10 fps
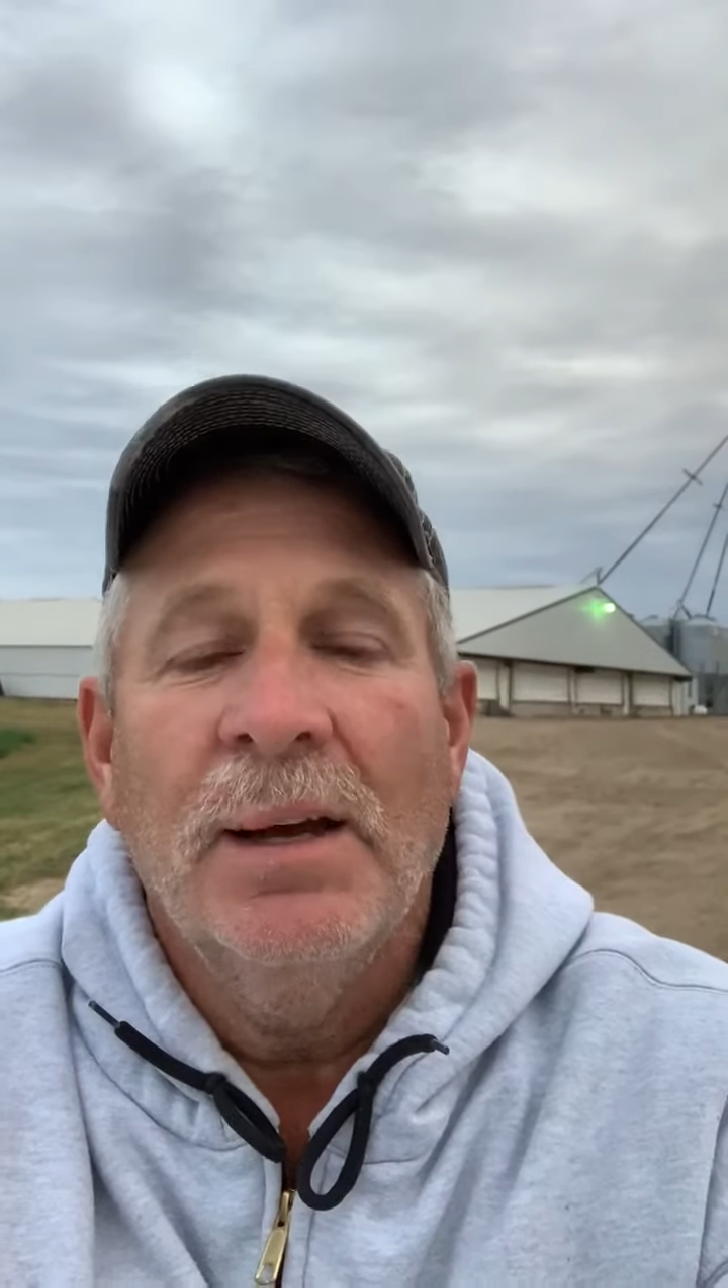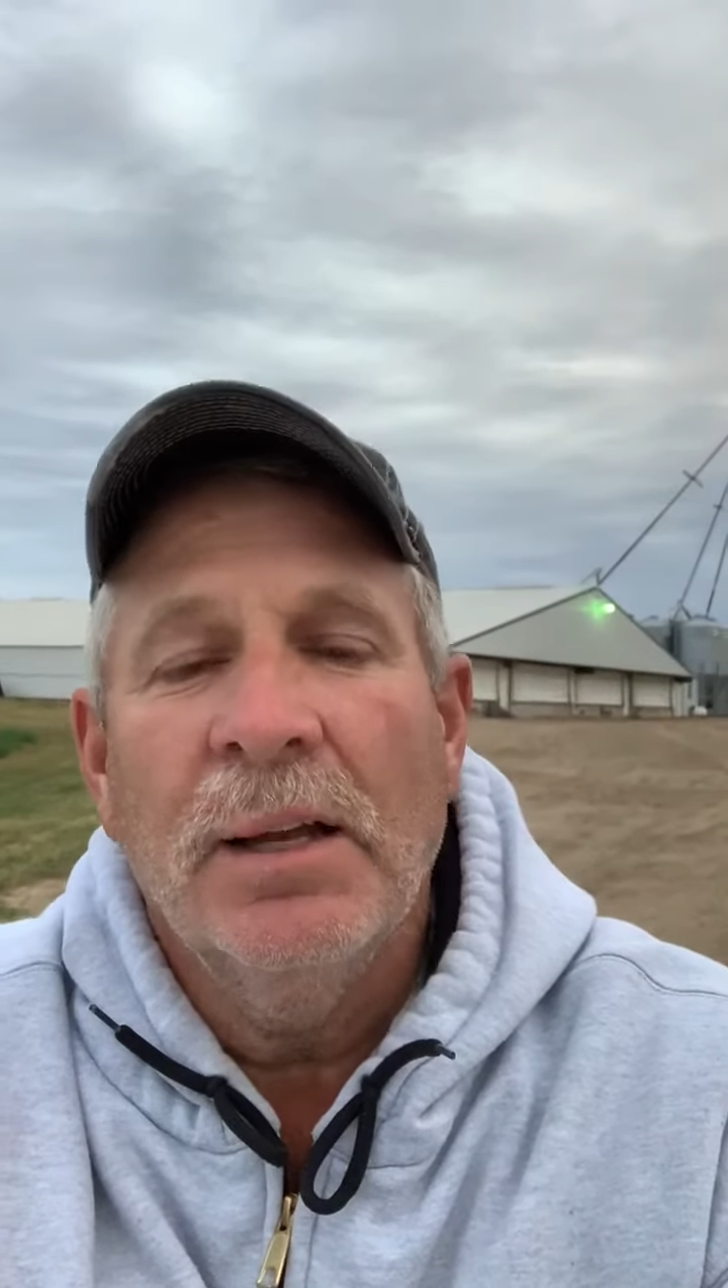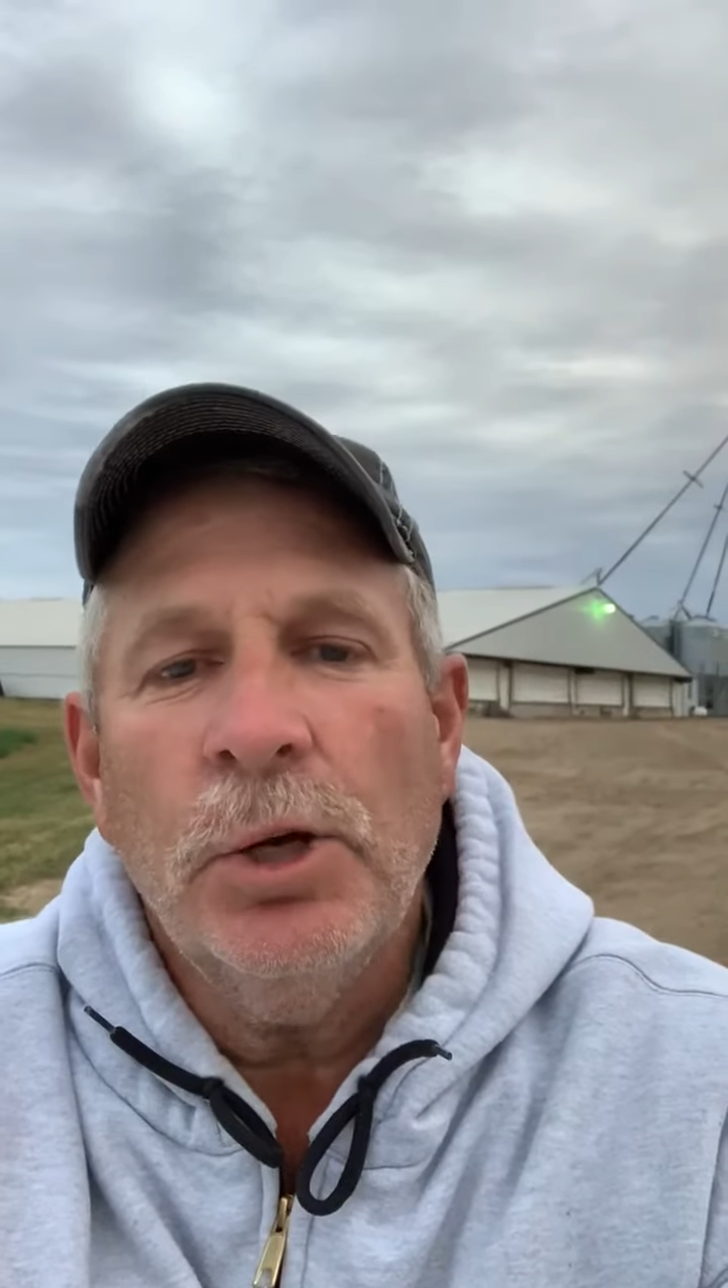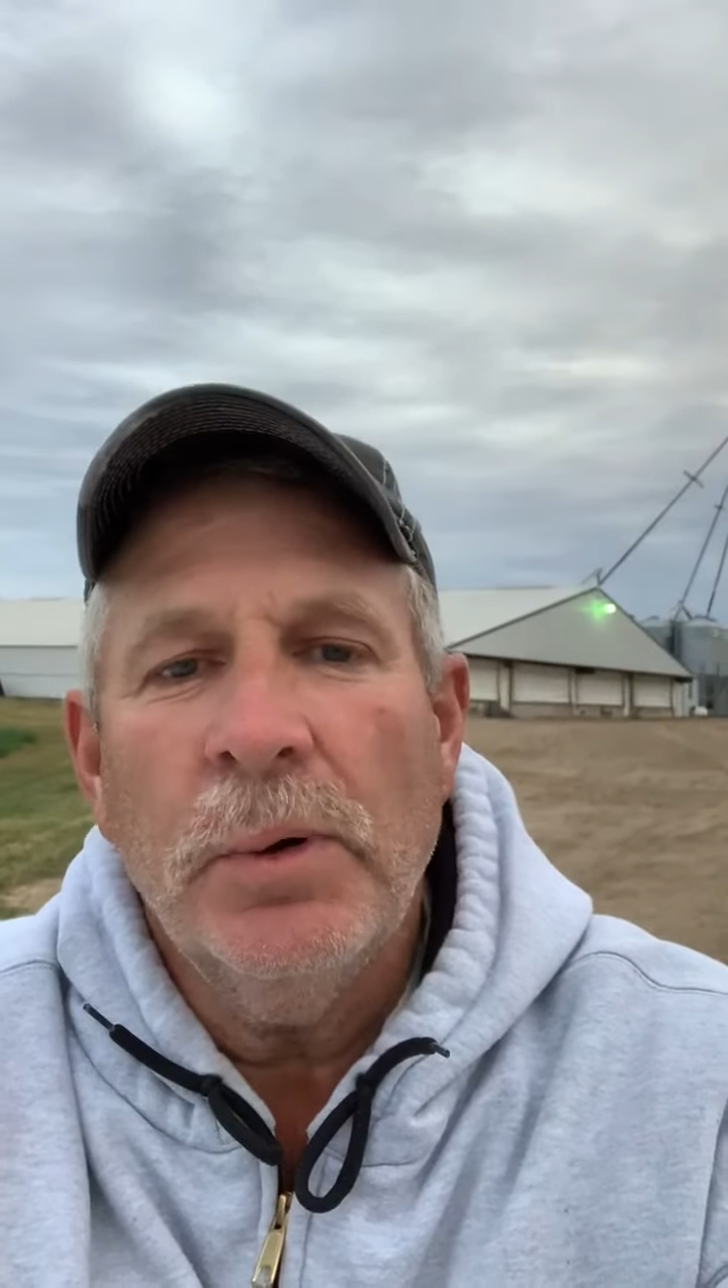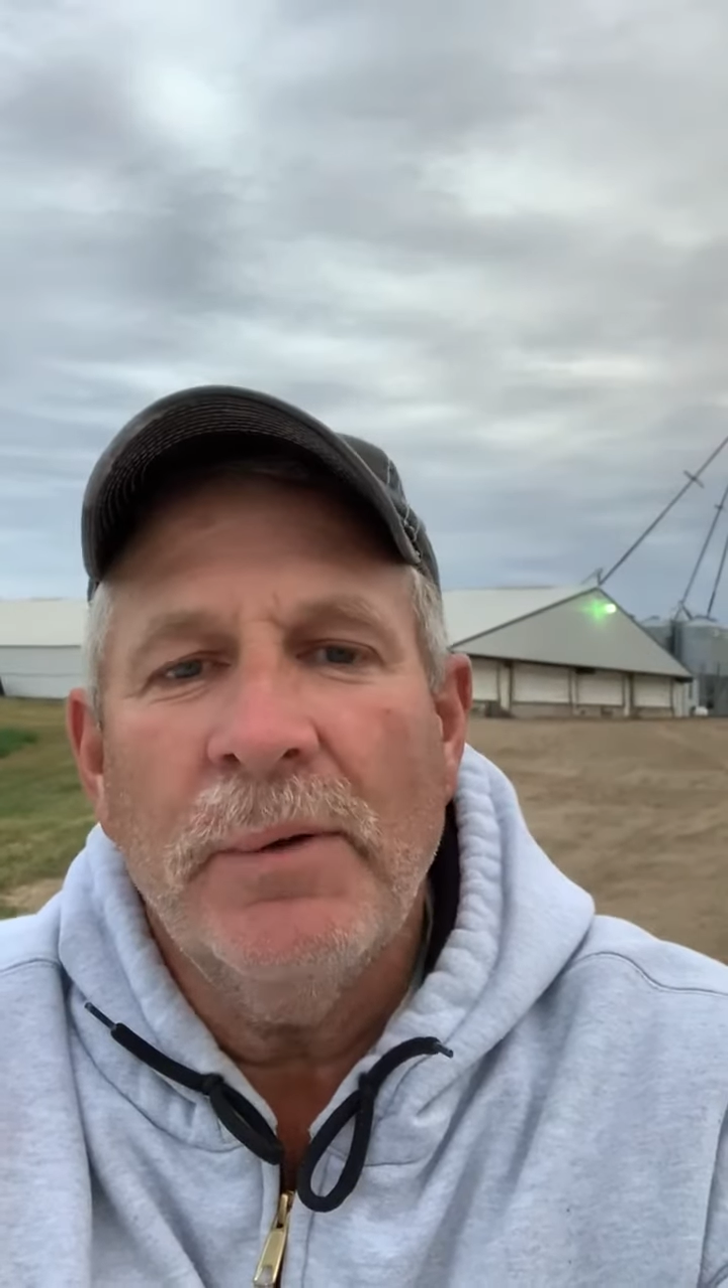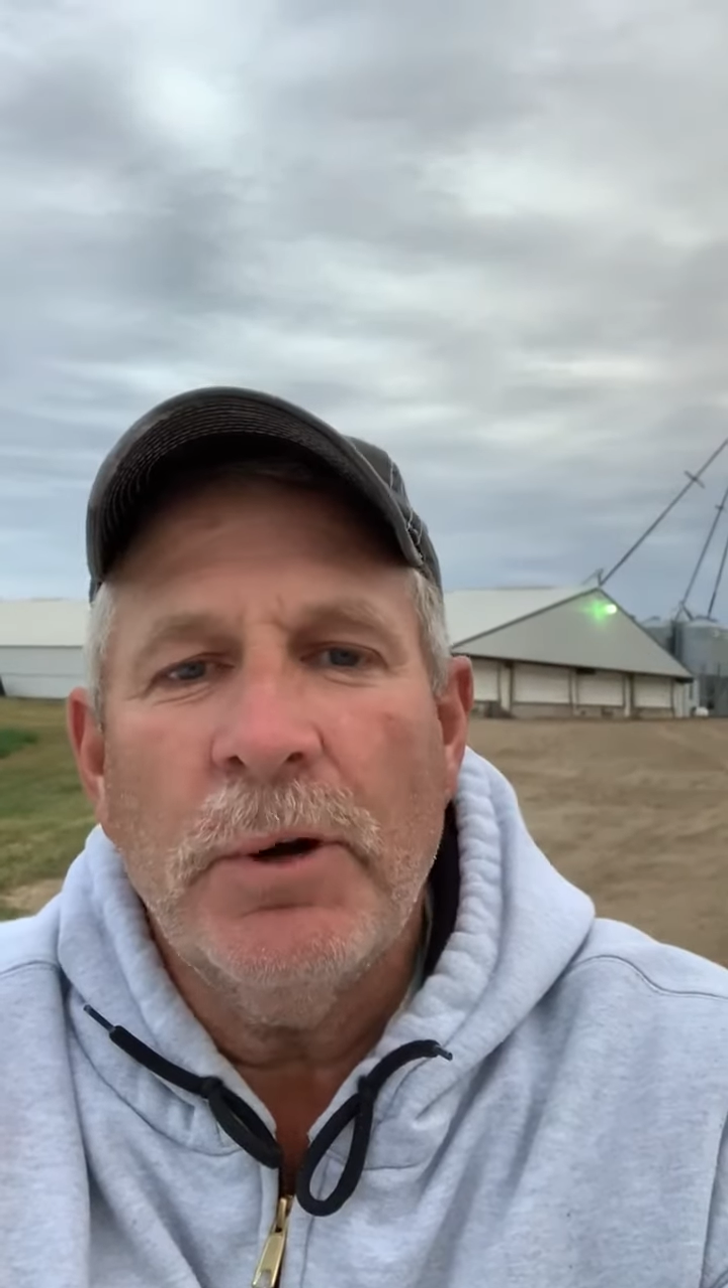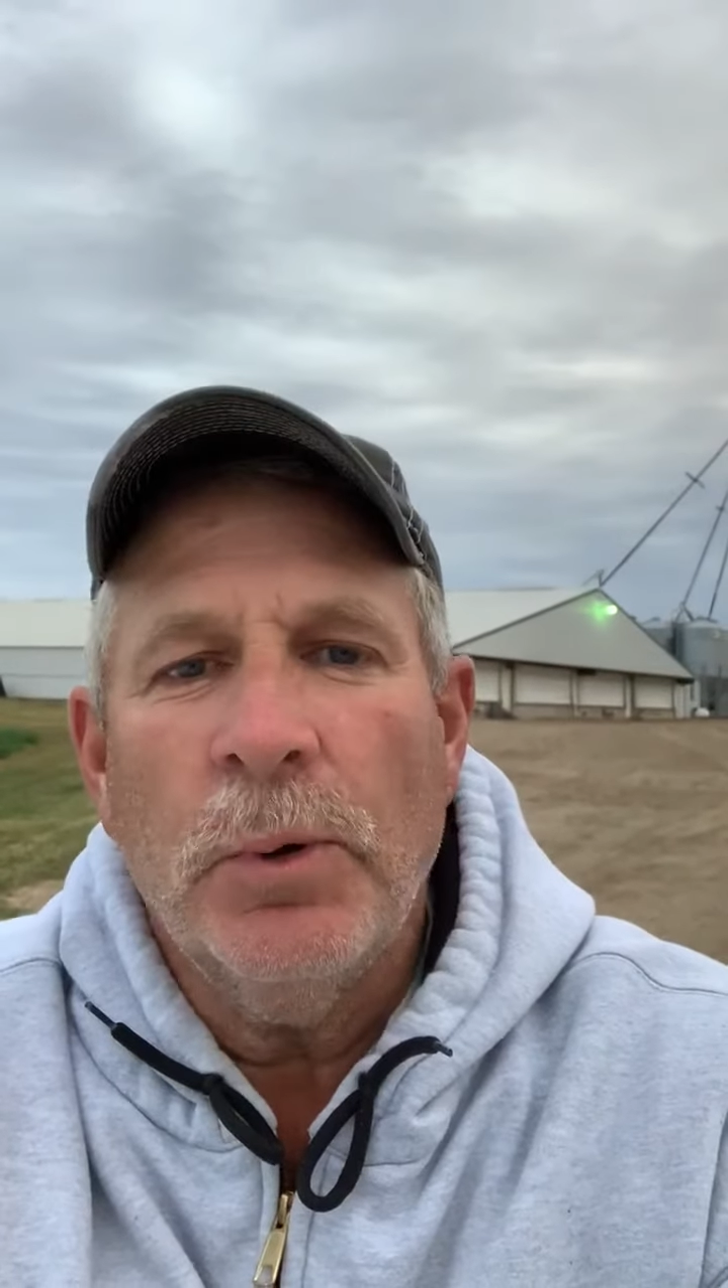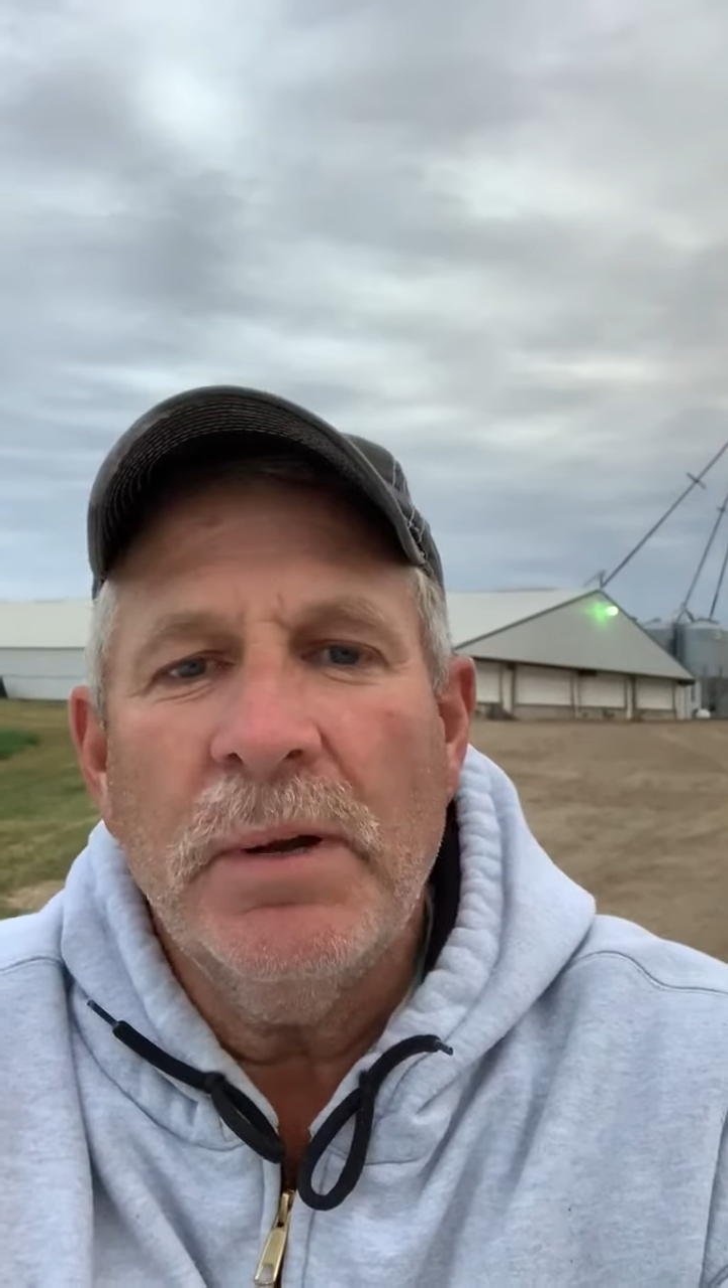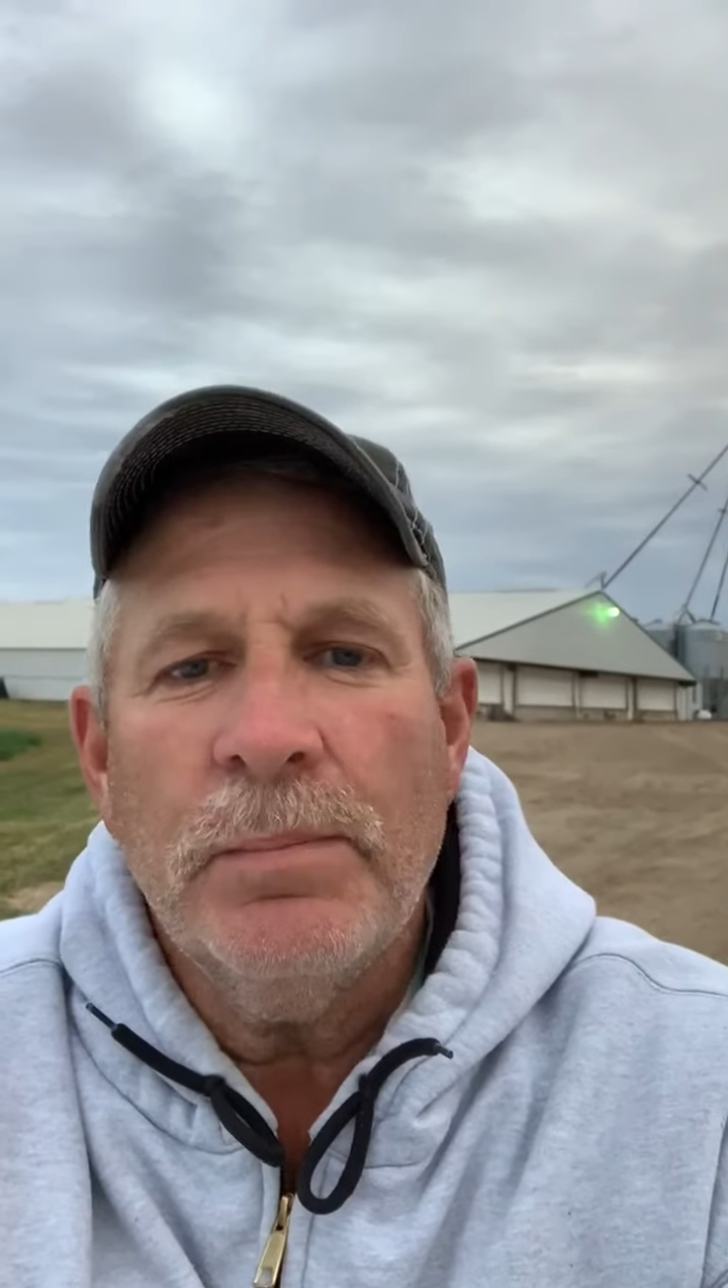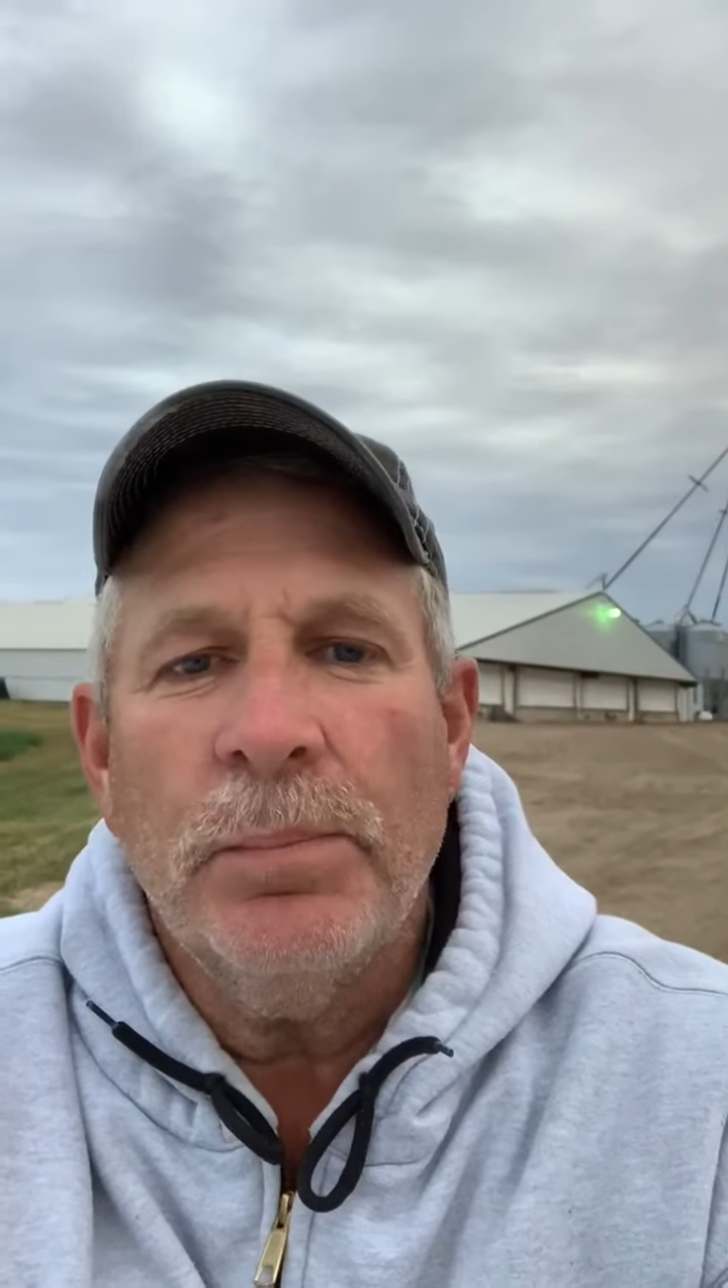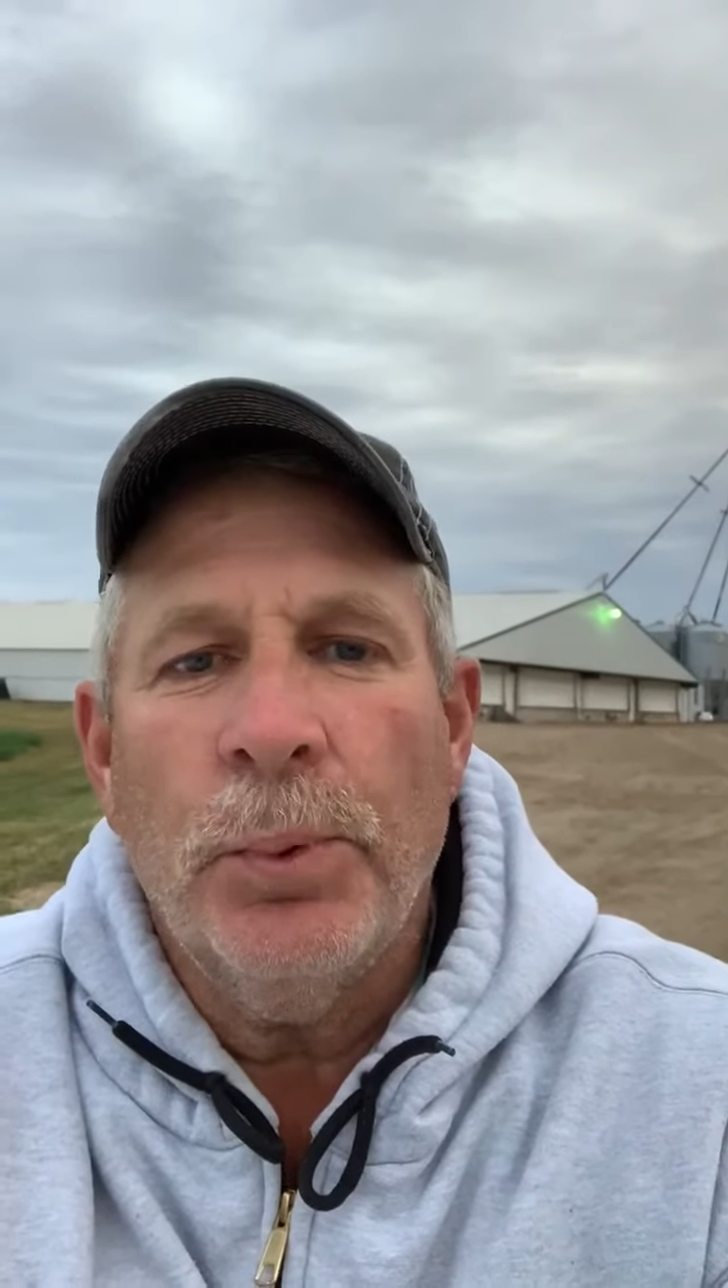Hello everyone,